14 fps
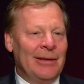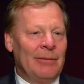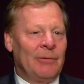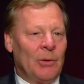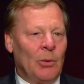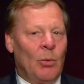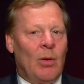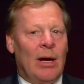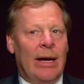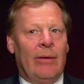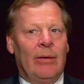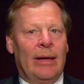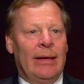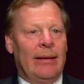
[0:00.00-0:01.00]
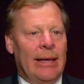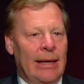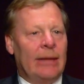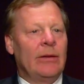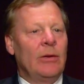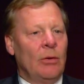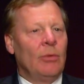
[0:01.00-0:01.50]
for a while, and they
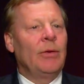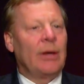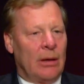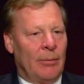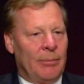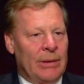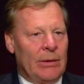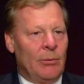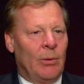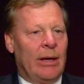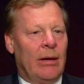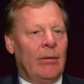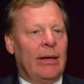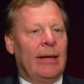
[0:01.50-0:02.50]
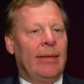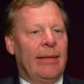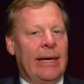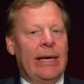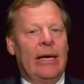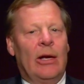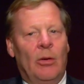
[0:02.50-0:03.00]
got to know the company well, and
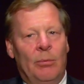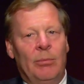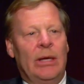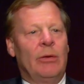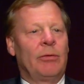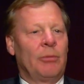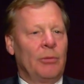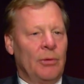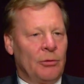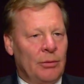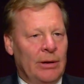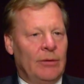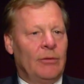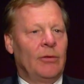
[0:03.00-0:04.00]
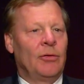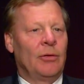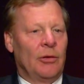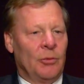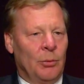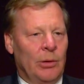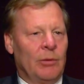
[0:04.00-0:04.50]
they helped me through the transition
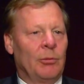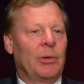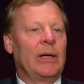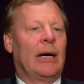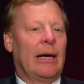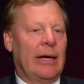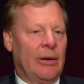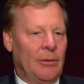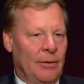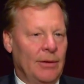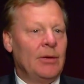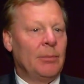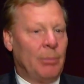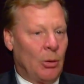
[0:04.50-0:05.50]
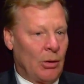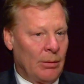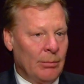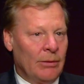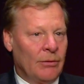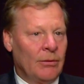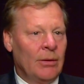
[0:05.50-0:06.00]
as we rehired the
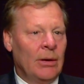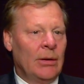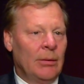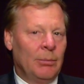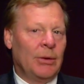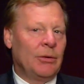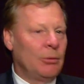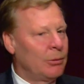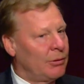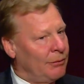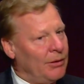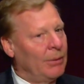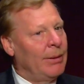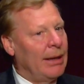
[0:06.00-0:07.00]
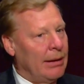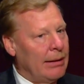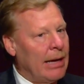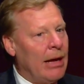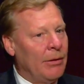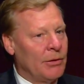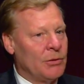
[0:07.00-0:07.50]
departments. But there was a fair amount of
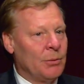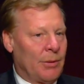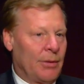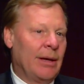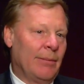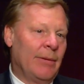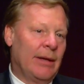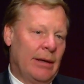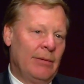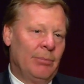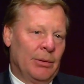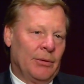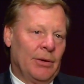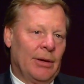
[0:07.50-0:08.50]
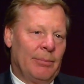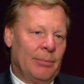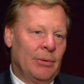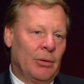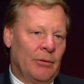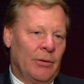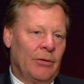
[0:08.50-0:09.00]
knowledge with them that had built up
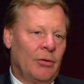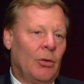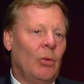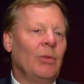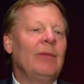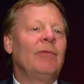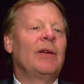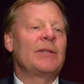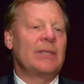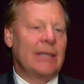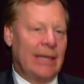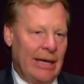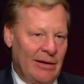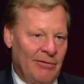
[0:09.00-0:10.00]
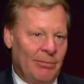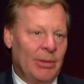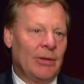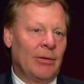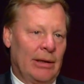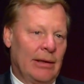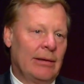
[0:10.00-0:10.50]
over this whole investigative
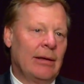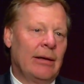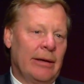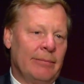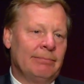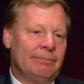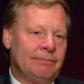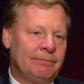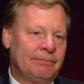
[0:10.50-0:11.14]
period of time.